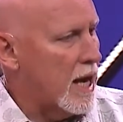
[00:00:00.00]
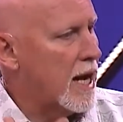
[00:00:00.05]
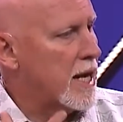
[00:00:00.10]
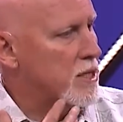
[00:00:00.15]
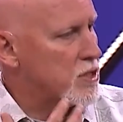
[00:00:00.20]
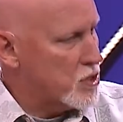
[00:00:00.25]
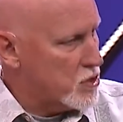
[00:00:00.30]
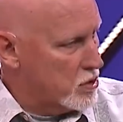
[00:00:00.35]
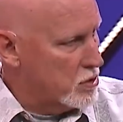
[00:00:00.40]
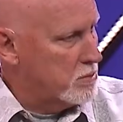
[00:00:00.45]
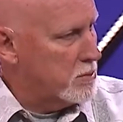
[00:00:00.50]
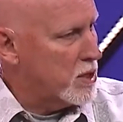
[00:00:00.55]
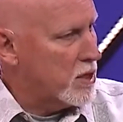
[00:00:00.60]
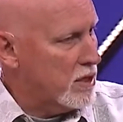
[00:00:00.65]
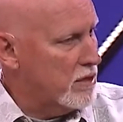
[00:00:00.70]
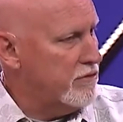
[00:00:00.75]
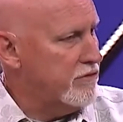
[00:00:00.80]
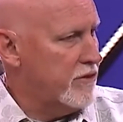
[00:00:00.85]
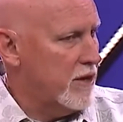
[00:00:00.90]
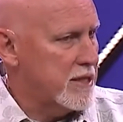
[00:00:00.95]
I assume you're
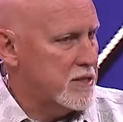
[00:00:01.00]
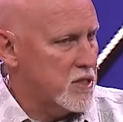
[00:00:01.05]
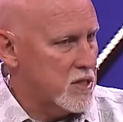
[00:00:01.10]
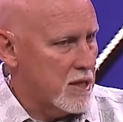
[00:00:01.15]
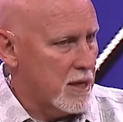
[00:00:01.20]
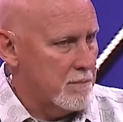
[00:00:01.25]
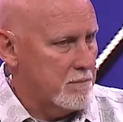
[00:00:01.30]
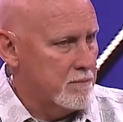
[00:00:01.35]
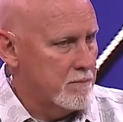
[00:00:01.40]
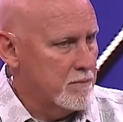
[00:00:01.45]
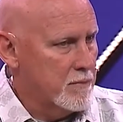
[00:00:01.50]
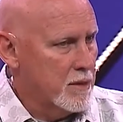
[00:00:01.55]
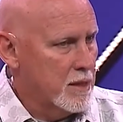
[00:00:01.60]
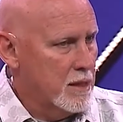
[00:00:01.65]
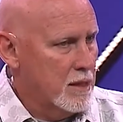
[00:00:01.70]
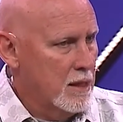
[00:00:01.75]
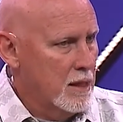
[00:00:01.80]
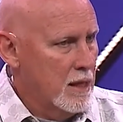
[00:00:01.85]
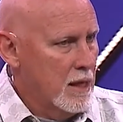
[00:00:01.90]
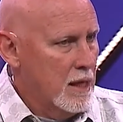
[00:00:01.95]
going to face some.
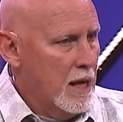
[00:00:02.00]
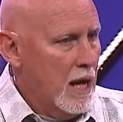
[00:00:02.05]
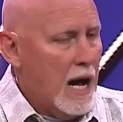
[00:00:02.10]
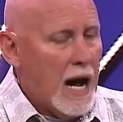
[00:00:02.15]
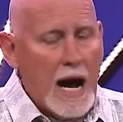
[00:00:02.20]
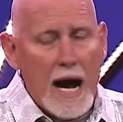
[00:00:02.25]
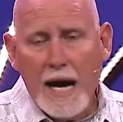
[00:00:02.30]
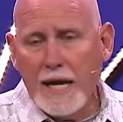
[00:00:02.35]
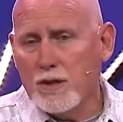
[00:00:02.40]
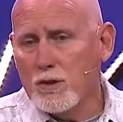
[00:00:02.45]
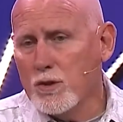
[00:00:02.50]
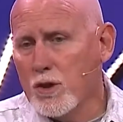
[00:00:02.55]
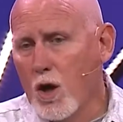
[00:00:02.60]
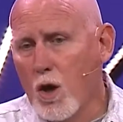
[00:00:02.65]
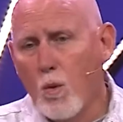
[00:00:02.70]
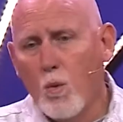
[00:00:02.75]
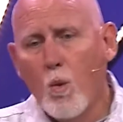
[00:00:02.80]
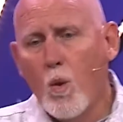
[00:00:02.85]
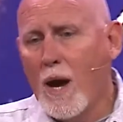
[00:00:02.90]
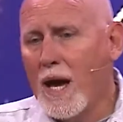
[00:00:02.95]
I don't
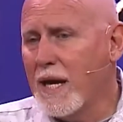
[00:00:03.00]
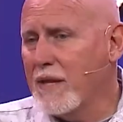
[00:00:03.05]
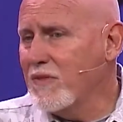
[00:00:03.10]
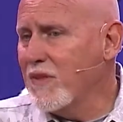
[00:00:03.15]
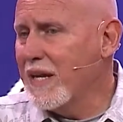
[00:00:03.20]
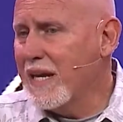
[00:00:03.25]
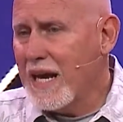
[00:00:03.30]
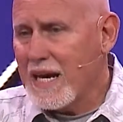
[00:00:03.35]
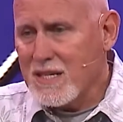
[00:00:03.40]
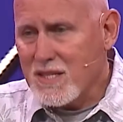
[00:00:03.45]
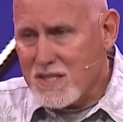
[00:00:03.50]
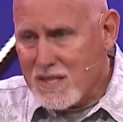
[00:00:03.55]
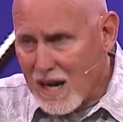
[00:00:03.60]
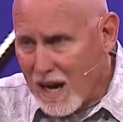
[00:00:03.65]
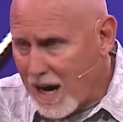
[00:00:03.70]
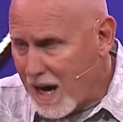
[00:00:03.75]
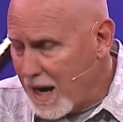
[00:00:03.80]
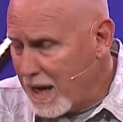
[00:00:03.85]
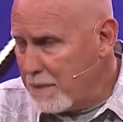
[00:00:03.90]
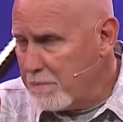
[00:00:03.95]
know when the next
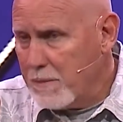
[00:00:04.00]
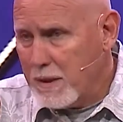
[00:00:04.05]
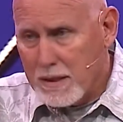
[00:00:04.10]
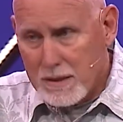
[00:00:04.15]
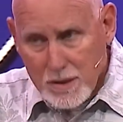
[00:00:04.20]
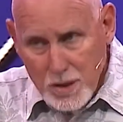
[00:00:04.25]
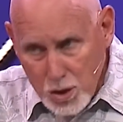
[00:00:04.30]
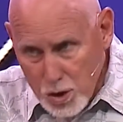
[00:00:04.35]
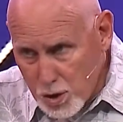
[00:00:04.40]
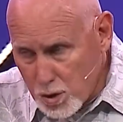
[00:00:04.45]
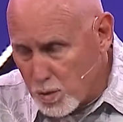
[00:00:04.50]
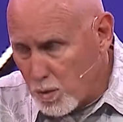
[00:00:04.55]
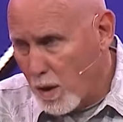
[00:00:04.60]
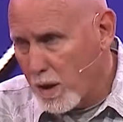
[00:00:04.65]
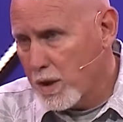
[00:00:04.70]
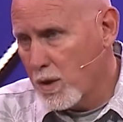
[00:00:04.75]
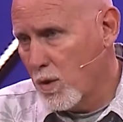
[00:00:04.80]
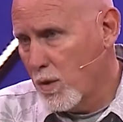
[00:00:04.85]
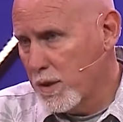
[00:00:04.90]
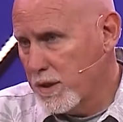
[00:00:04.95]
time you
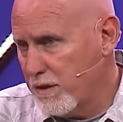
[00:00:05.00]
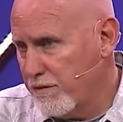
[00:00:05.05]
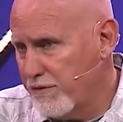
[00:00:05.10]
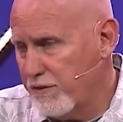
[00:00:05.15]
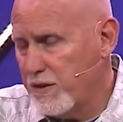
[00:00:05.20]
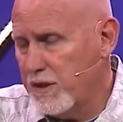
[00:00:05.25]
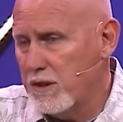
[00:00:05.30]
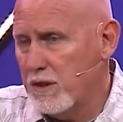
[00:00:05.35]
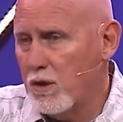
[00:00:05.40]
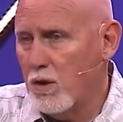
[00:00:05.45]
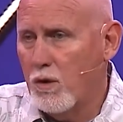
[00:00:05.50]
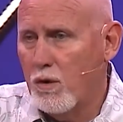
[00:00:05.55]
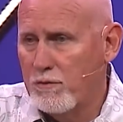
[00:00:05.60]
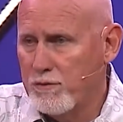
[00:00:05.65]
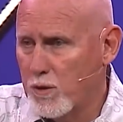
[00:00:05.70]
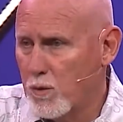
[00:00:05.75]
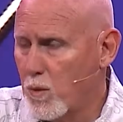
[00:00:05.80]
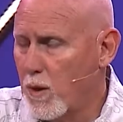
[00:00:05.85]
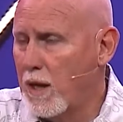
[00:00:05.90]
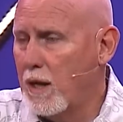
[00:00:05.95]
are going to feel
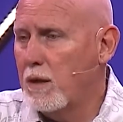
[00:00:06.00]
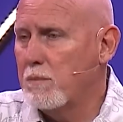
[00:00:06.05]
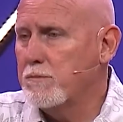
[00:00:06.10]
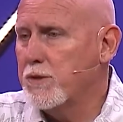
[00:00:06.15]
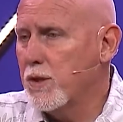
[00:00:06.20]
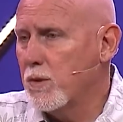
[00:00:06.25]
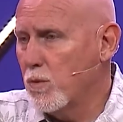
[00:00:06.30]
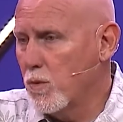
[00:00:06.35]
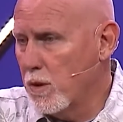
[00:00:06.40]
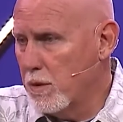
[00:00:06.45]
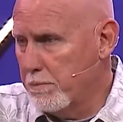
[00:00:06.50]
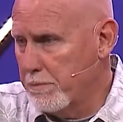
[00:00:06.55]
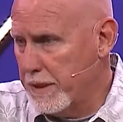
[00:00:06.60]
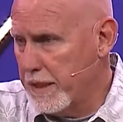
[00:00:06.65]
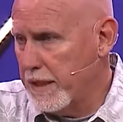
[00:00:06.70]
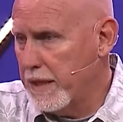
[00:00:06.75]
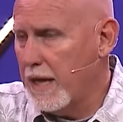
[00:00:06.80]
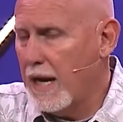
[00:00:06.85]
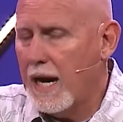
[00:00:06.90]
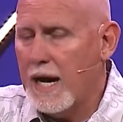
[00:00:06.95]
overwhelmed will
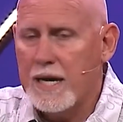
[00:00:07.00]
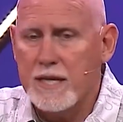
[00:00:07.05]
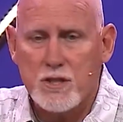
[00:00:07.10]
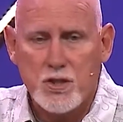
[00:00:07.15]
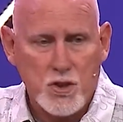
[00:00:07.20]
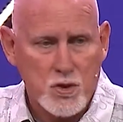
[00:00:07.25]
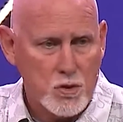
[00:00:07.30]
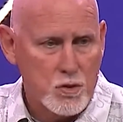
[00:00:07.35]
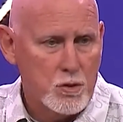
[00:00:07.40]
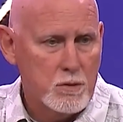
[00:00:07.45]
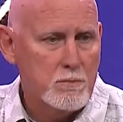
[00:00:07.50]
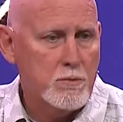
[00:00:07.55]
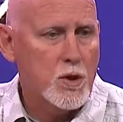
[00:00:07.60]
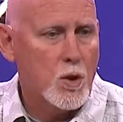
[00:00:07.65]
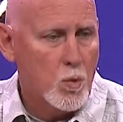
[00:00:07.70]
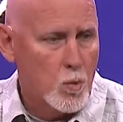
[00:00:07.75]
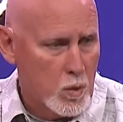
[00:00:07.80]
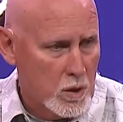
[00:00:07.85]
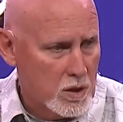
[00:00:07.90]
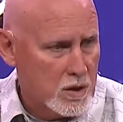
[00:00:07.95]
be. I assume
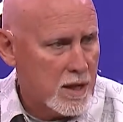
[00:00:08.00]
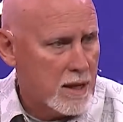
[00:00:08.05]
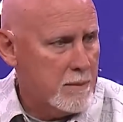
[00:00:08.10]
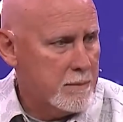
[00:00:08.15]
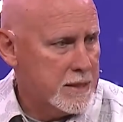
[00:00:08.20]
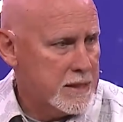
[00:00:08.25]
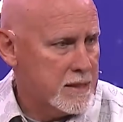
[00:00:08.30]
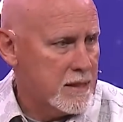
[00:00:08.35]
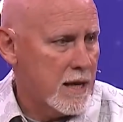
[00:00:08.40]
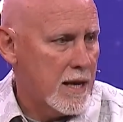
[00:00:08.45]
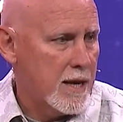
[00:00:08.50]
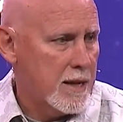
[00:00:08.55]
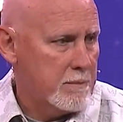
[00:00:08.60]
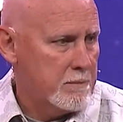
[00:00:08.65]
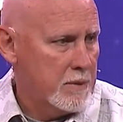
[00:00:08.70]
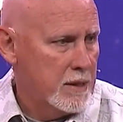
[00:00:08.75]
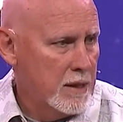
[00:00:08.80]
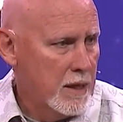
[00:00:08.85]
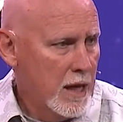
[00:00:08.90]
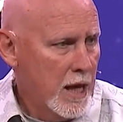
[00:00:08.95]
there will come a
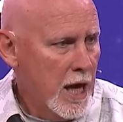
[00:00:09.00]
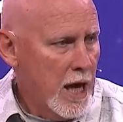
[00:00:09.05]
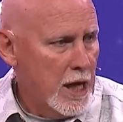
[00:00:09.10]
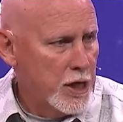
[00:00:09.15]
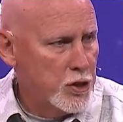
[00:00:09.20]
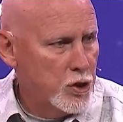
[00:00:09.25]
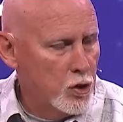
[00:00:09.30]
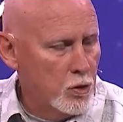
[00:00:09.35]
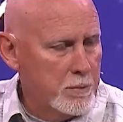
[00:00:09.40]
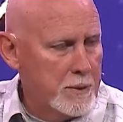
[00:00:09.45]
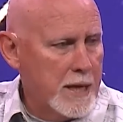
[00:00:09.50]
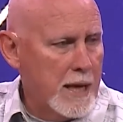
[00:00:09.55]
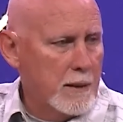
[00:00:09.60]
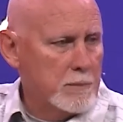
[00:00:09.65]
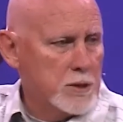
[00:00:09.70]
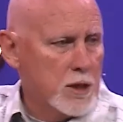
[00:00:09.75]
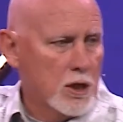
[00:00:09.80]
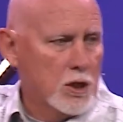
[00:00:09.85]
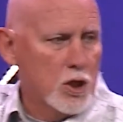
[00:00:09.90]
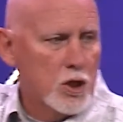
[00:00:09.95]
time. And you'll be
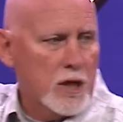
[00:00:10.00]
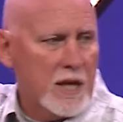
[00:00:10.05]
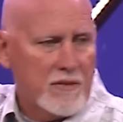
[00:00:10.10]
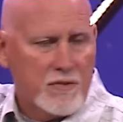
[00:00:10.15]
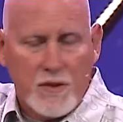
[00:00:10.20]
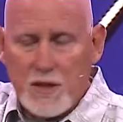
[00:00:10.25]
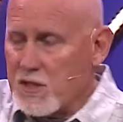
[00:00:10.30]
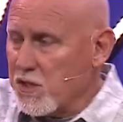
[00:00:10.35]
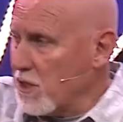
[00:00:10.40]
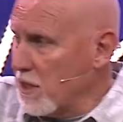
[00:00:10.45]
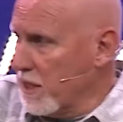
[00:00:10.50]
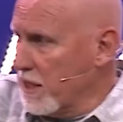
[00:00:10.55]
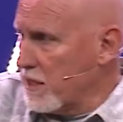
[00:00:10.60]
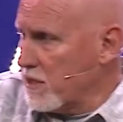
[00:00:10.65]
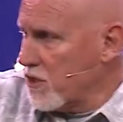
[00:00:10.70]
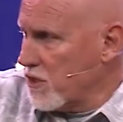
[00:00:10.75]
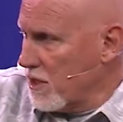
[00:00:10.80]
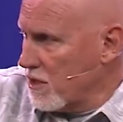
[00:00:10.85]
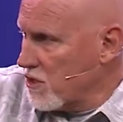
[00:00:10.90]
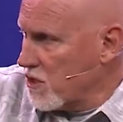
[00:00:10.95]
able to look at this
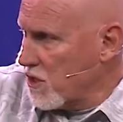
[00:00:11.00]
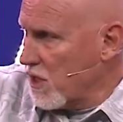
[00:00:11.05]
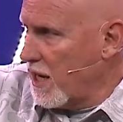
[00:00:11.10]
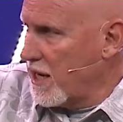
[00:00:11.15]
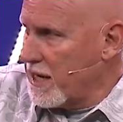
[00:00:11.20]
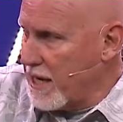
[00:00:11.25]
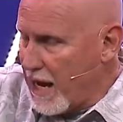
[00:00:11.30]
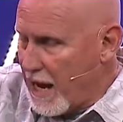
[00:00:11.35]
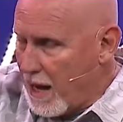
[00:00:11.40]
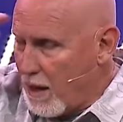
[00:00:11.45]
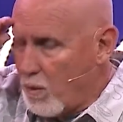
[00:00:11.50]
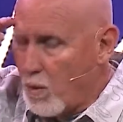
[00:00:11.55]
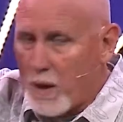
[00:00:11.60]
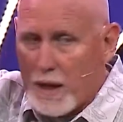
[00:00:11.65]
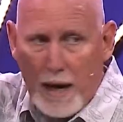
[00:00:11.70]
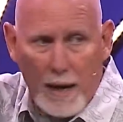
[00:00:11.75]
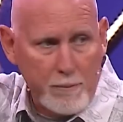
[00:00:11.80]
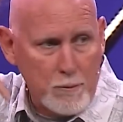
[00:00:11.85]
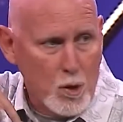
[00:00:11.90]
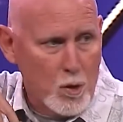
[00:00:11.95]
list and say, yeah,
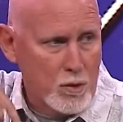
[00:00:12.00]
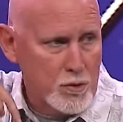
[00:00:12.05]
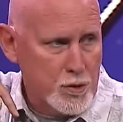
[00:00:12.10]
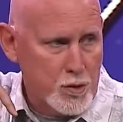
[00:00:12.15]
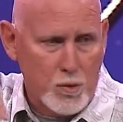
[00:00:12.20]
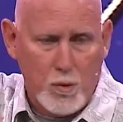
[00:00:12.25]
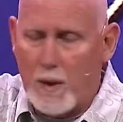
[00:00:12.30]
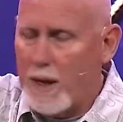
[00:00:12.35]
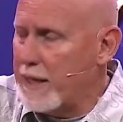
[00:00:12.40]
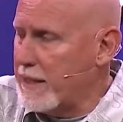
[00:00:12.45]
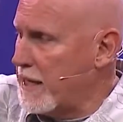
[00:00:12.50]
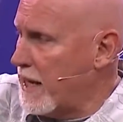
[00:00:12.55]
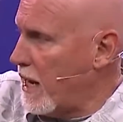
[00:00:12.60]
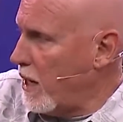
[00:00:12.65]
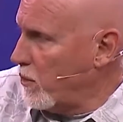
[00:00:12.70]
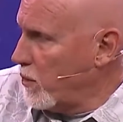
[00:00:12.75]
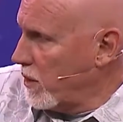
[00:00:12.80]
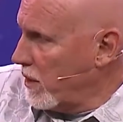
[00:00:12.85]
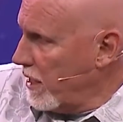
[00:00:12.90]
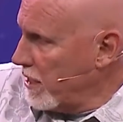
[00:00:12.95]
what I'm going through right
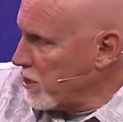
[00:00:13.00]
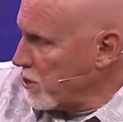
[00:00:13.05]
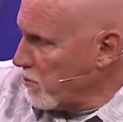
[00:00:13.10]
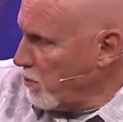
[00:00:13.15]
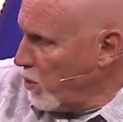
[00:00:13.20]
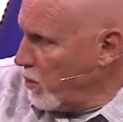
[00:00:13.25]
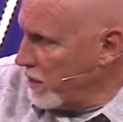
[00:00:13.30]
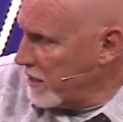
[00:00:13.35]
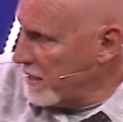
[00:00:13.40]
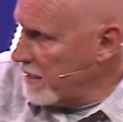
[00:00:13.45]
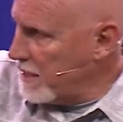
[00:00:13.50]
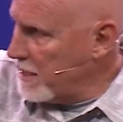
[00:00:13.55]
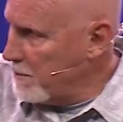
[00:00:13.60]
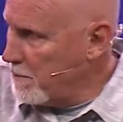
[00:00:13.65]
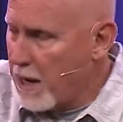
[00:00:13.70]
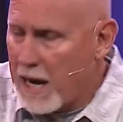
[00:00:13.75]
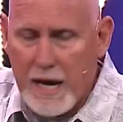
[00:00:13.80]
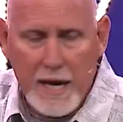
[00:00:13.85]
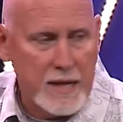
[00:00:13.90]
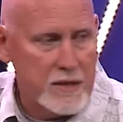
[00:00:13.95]
now relates more to
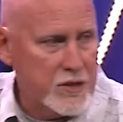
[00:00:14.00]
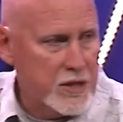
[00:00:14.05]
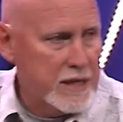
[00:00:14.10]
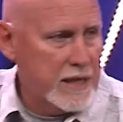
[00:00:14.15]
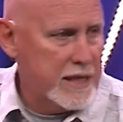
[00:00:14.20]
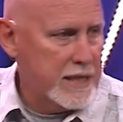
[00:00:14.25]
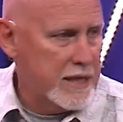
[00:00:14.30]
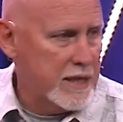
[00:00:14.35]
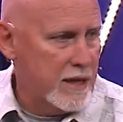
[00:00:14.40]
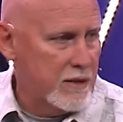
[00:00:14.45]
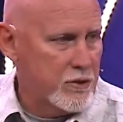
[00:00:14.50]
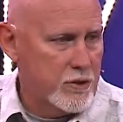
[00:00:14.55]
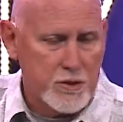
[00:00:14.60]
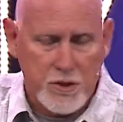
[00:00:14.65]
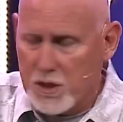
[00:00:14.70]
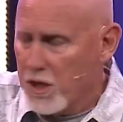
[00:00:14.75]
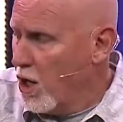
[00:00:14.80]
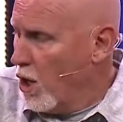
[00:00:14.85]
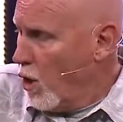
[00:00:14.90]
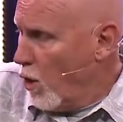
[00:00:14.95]
Nehemiah than any
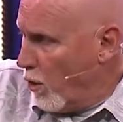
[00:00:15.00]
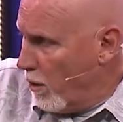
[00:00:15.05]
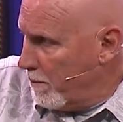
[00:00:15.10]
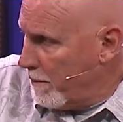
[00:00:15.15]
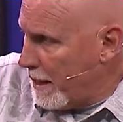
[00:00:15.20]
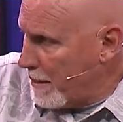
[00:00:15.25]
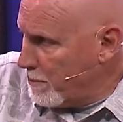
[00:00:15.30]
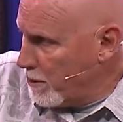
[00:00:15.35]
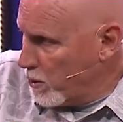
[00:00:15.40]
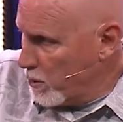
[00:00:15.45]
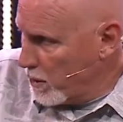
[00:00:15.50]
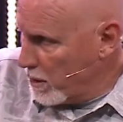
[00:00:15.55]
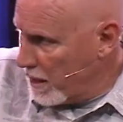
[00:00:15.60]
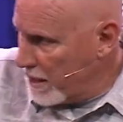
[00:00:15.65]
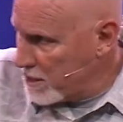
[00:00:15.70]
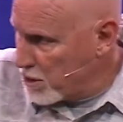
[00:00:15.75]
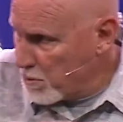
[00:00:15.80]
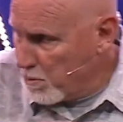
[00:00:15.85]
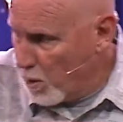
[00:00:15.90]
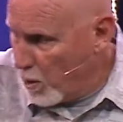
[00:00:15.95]
others. Or maybe it
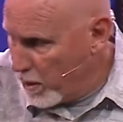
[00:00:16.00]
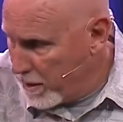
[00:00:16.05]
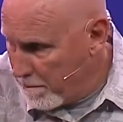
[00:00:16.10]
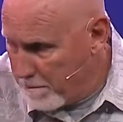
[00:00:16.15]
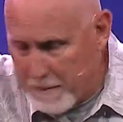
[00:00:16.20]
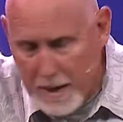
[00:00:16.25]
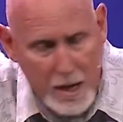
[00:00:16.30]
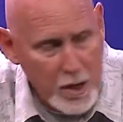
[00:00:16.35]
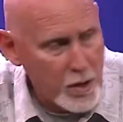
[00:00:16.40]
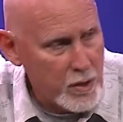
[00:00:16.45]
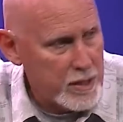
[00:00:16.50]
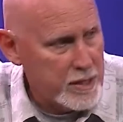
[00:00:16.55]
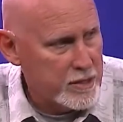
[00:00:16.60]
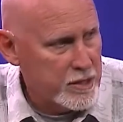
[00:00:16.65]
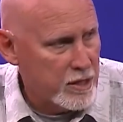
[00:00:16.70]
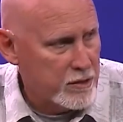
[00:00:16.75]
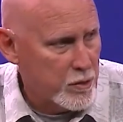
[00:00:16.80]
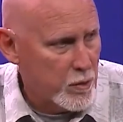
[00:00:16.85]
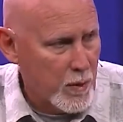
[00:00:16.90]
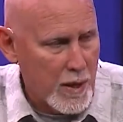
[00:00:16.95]
relates more to Mary
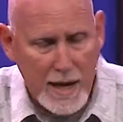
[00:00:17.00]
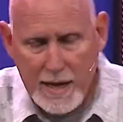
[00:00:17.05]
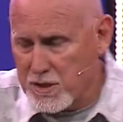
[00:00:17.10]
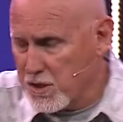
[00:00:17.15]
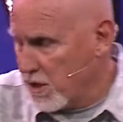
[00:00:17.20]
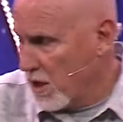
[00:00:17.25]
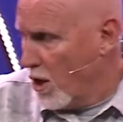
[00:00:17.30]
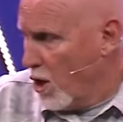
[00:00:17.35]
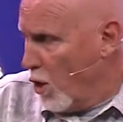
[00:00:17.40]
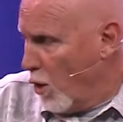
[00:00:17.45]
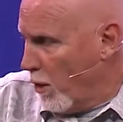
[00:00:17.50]
than the rest.